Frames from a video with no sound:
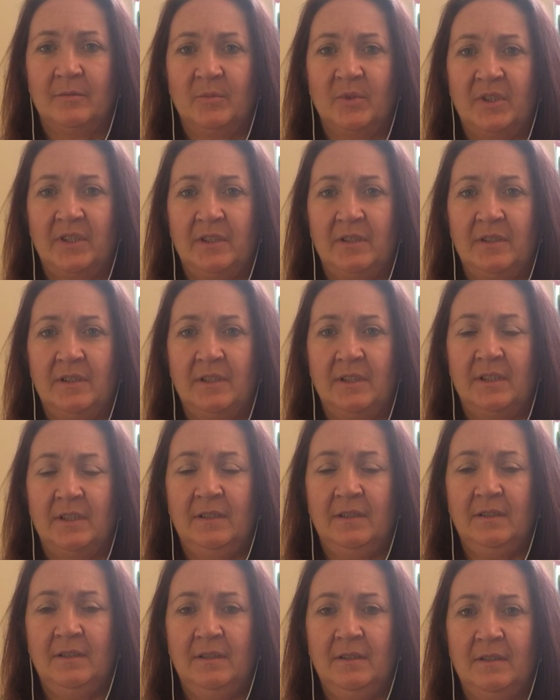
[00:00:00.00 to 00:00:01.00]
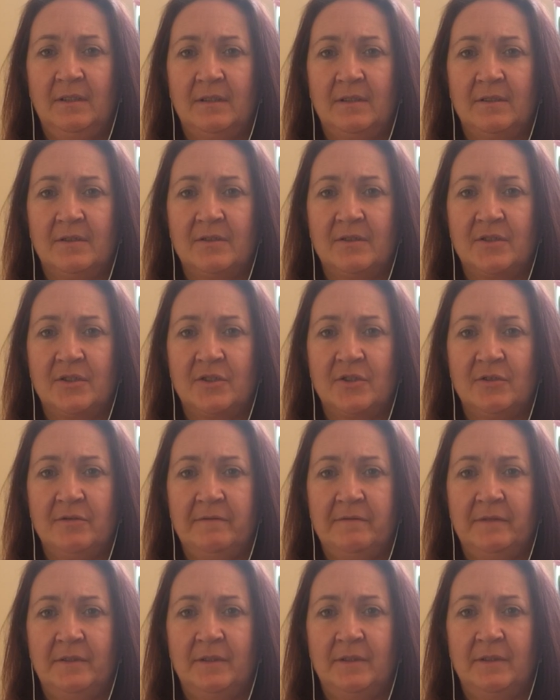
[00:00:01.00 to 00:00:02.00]
Breathing in,
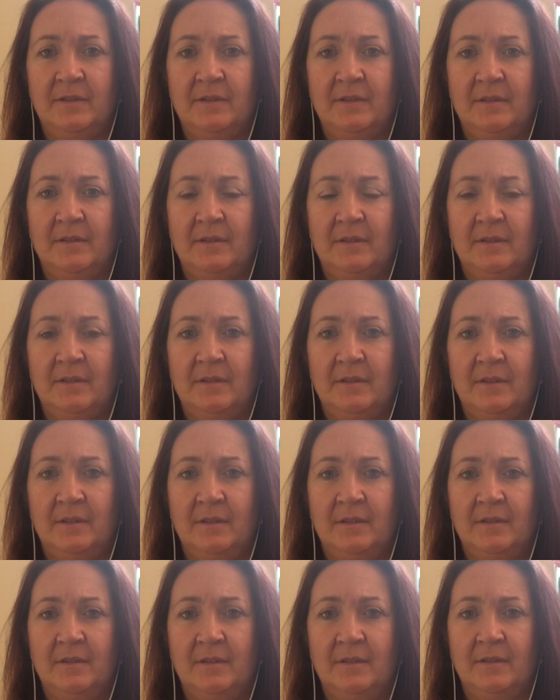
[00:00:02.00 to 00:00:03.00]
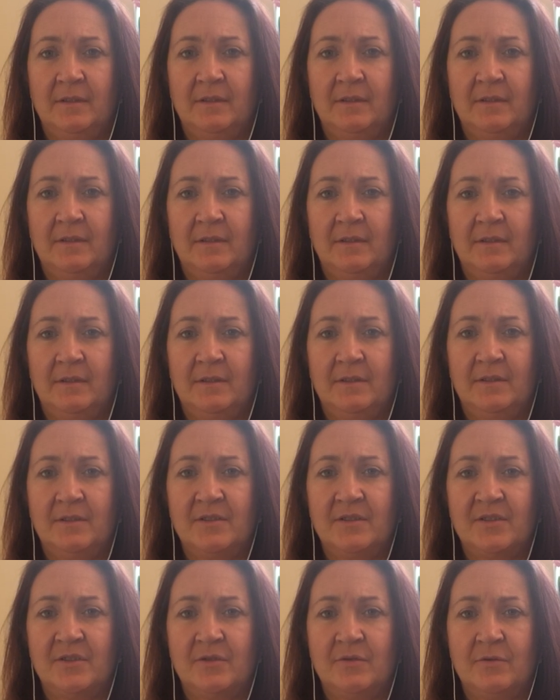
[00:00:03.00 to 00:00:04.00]
soften and
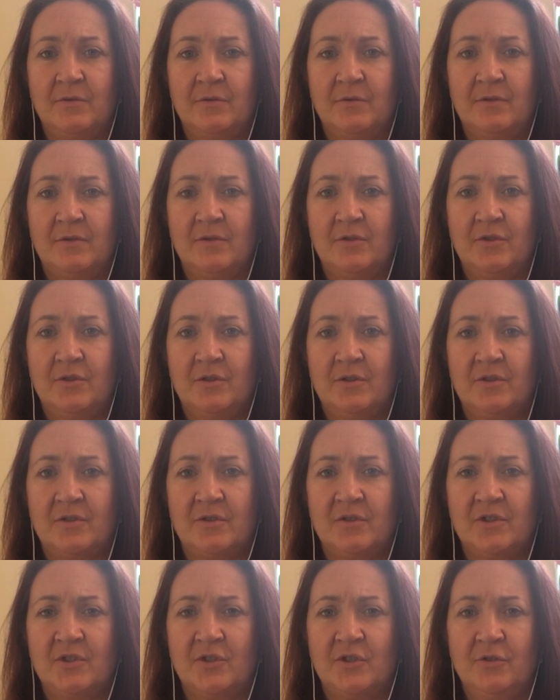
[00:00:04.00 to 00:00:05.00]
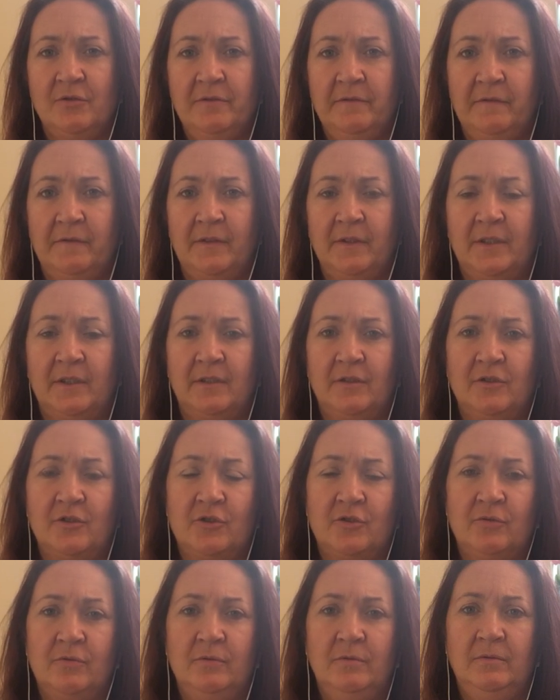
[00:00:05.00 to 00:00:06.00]
soothe. And just softening the
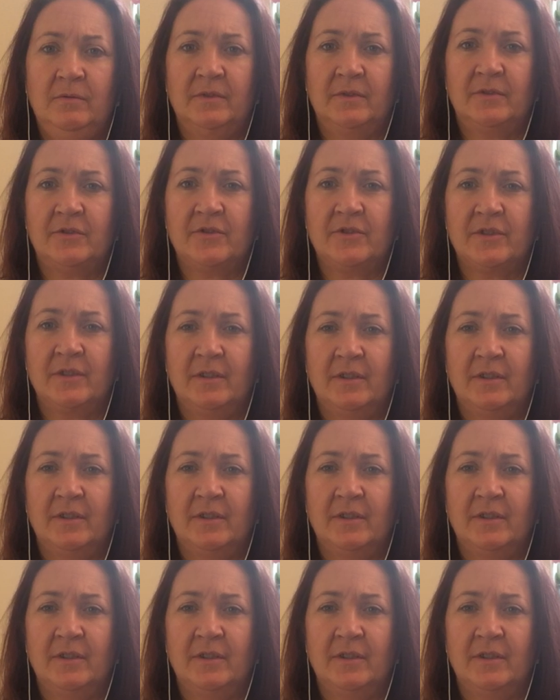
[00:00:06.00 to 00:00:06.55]
shoulders.